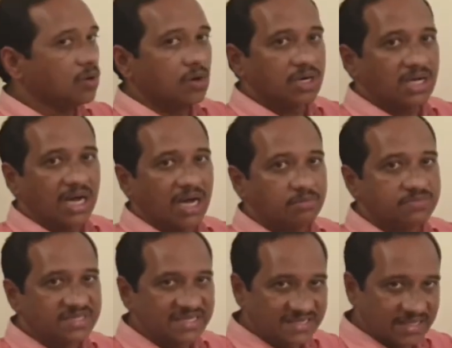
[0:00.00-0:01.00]
called the
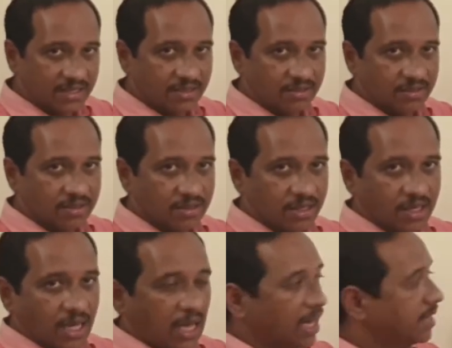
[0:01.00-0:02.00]
abscissa
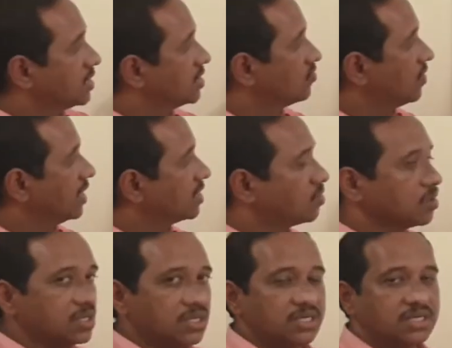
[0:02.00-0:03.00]
and the
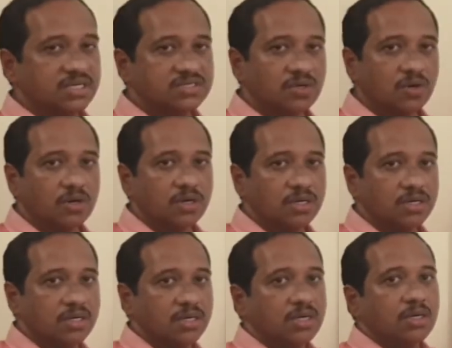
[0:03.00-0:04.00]
y-coordinate is called
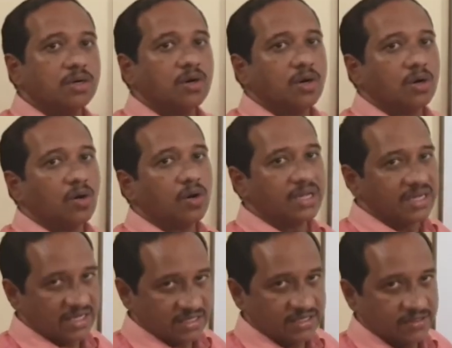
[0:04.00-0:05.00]
the
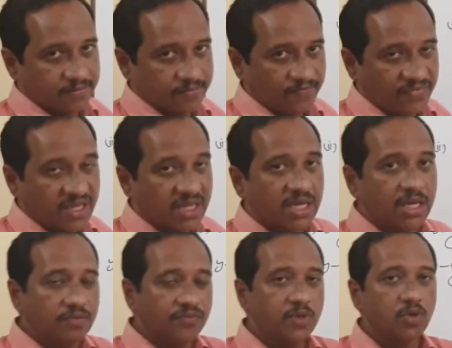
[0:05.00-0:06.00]
ordinate.
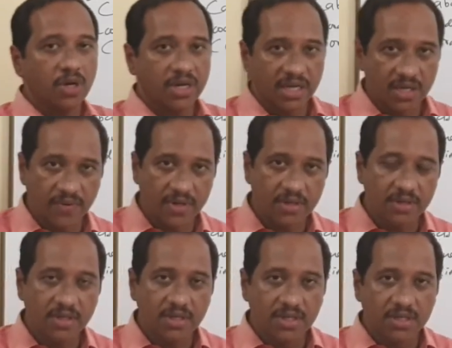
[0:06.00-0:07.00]
If you are
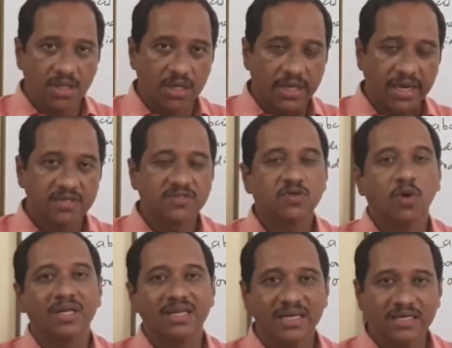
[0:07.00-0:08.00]
given the
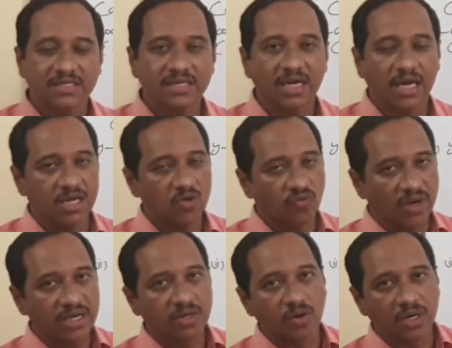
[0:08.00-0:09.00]
x-coordinate and
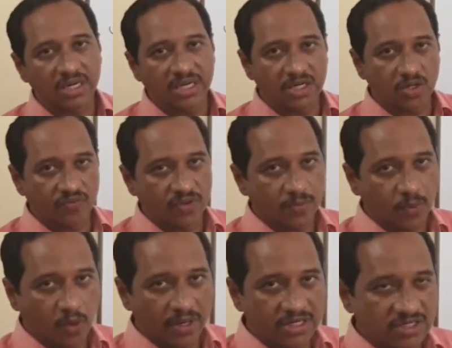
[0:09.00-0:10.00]
y-coordinate of a
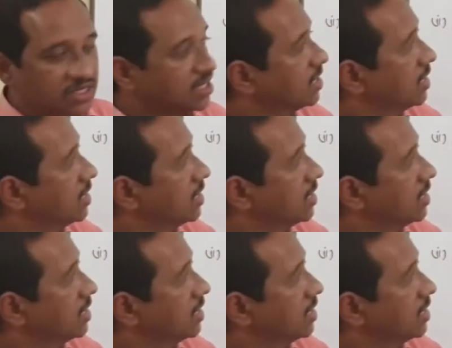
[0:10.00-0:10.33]
point